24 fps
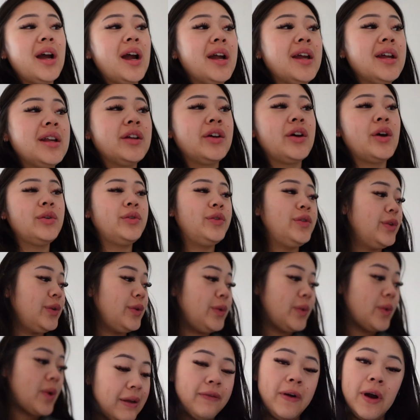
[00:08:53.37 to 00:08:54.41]
are gonna go
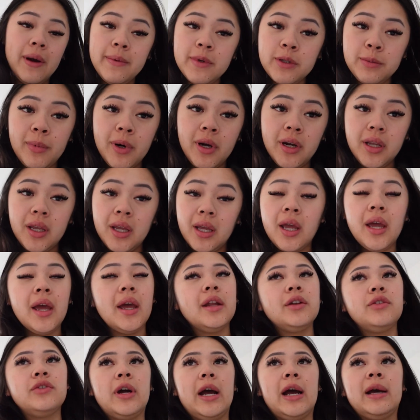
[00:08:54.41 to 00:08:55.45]
to the farmer's market
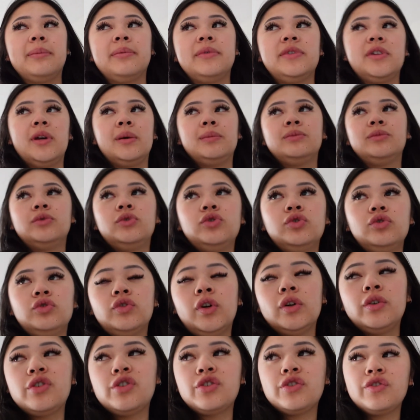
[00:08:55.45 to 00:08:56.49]
and grab some
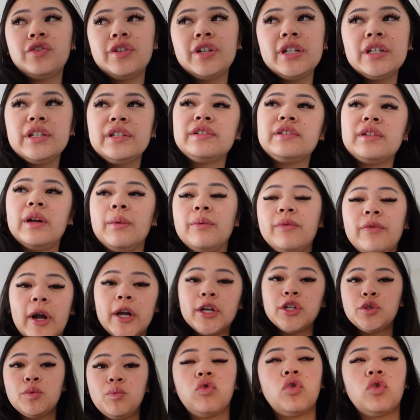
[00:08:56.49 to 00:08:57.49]
groceries, some fresh